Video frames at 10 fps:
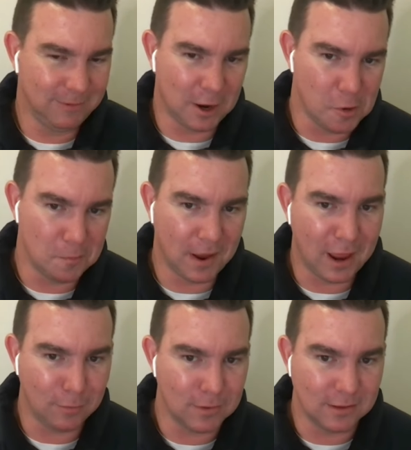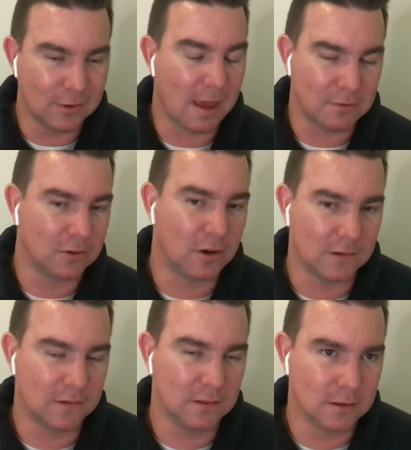you know, paying me to
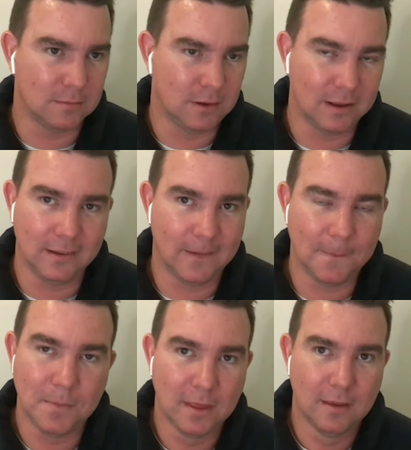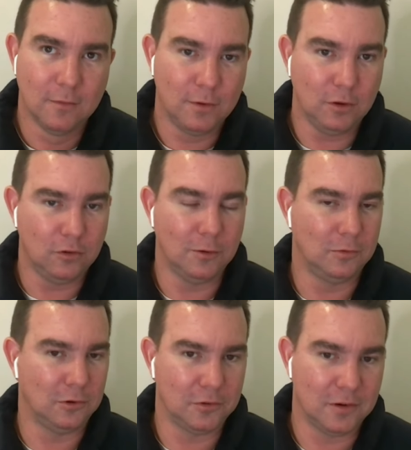advertise to them, like, you know, for YouTube
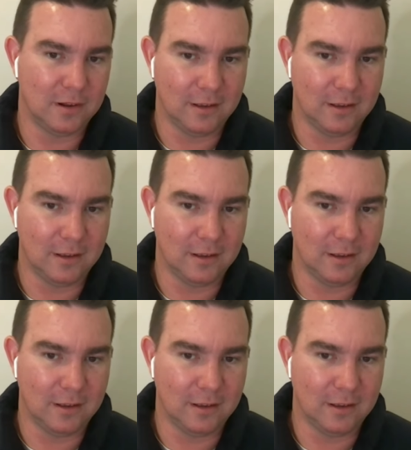Shorts, right?